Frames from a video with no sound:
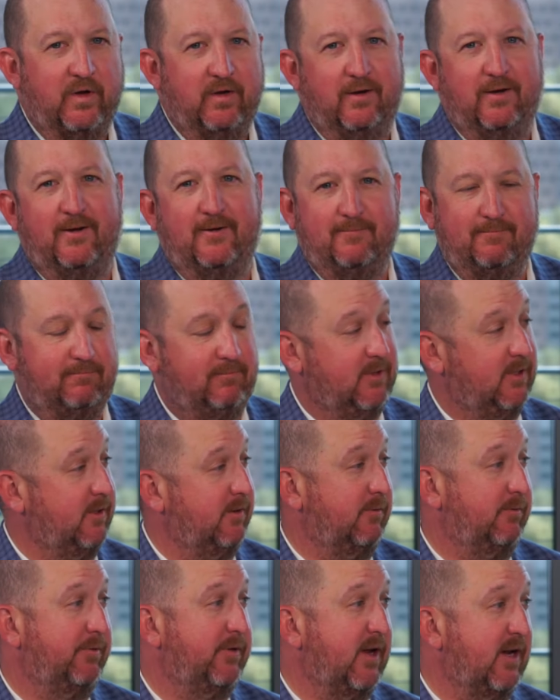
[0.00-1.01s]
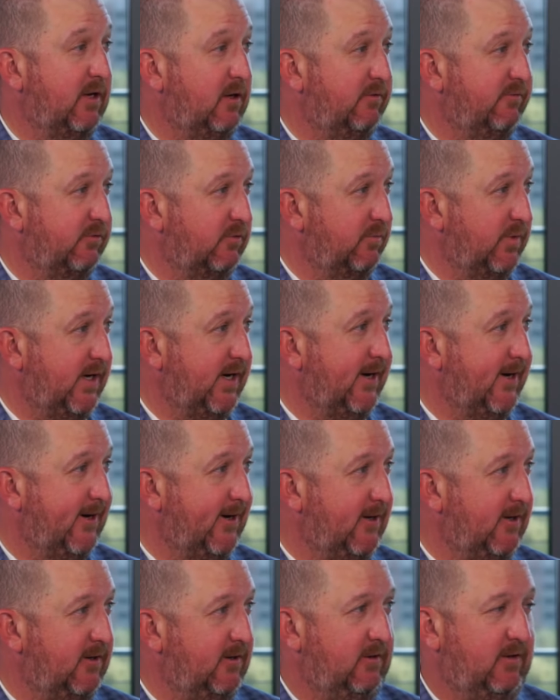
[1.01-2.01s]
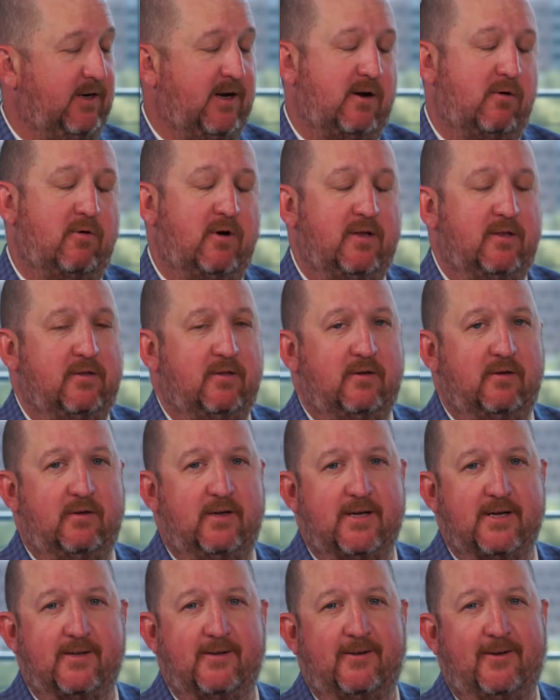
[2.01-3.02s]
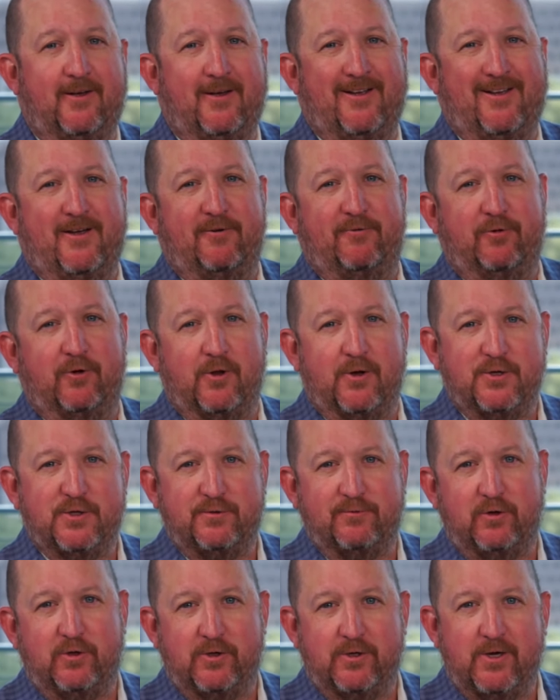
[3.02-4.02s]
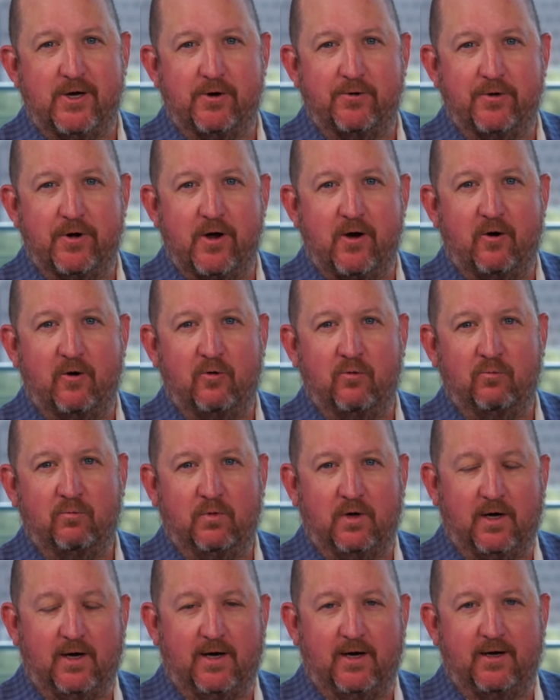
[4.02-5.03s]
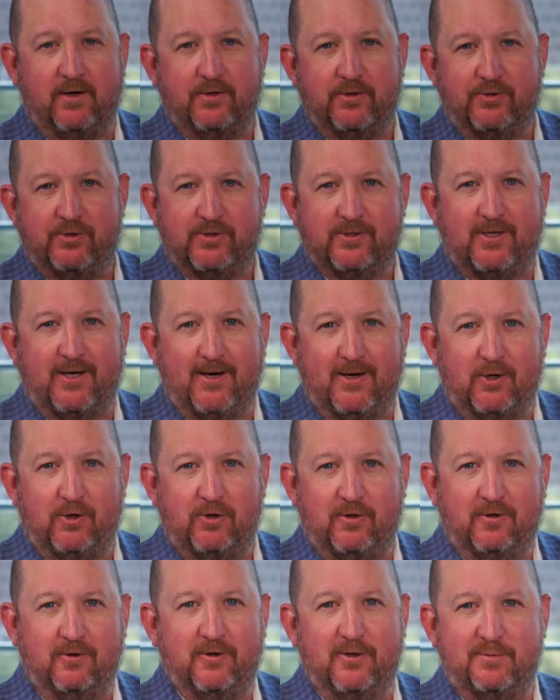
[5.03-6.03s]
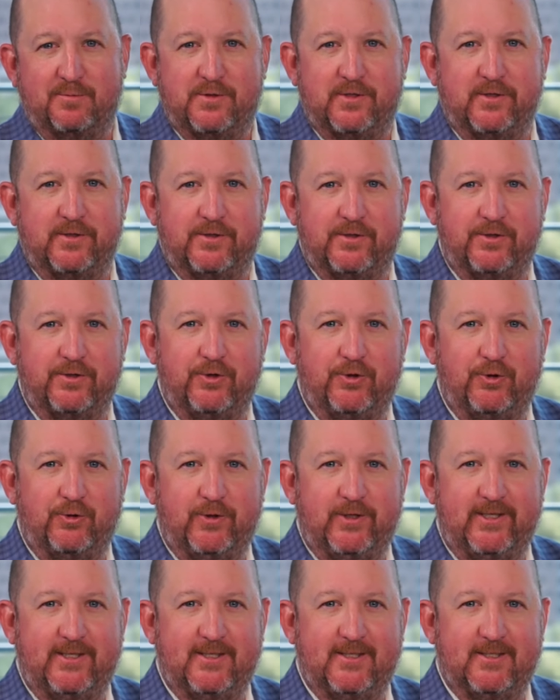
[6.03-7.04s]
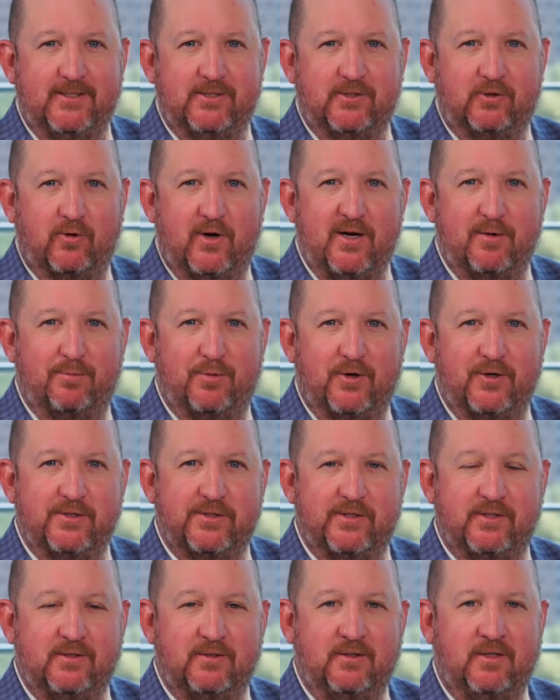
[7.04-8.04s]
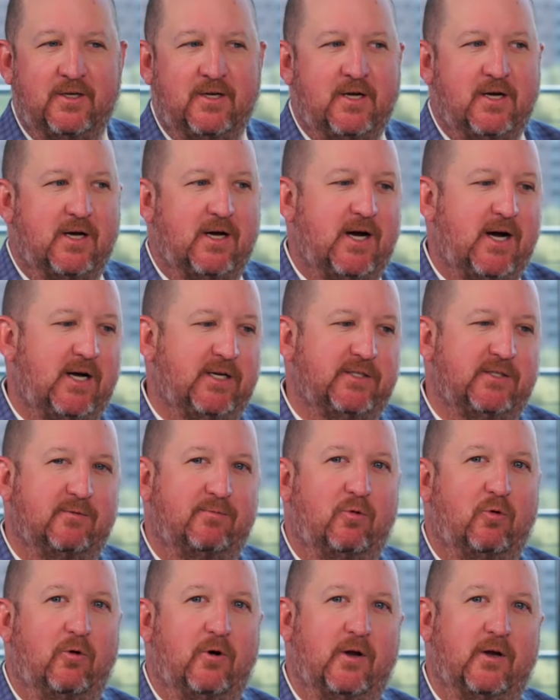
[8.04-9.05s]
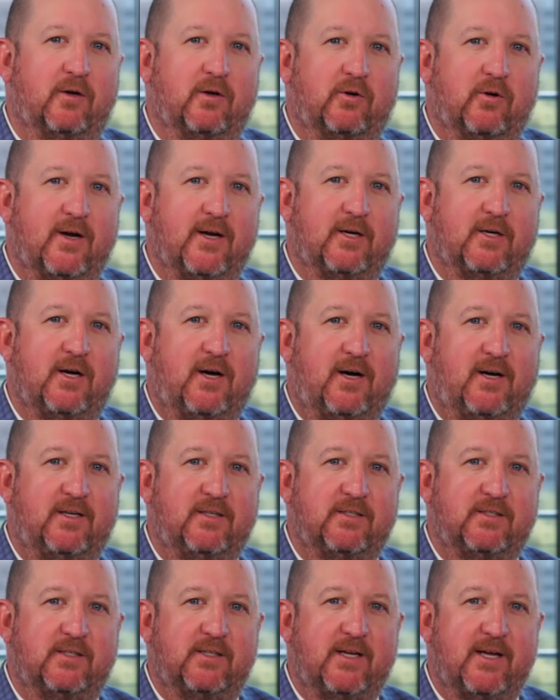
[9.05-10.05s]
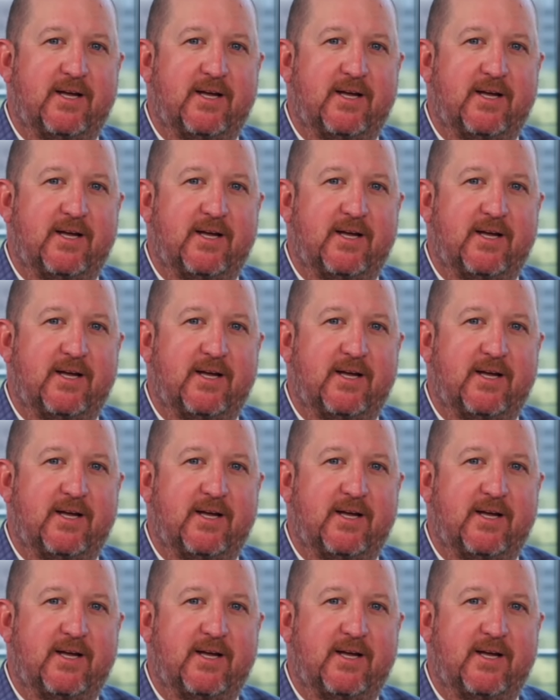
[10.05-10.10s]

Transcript: Yeah, uh, thank you for being here, Hiawatha. And for those of you that don't know him, uh, you just got a good glimpse into who he is, a great person uh, supporting a great cause.